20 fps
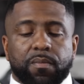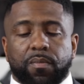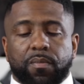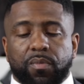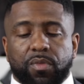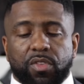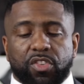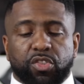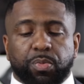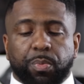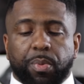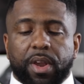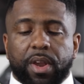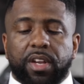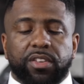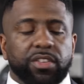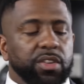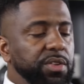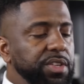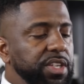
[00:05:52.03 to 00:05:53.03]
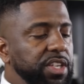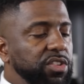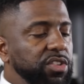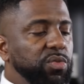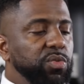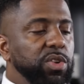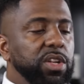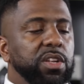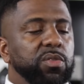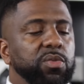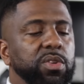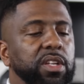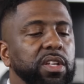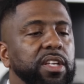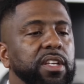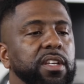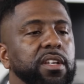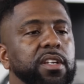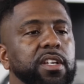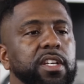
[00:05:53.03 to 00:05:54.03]
The sprayers on these are really
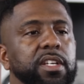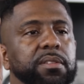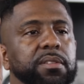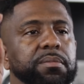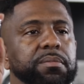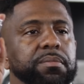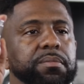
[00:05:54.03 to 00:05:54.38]
good.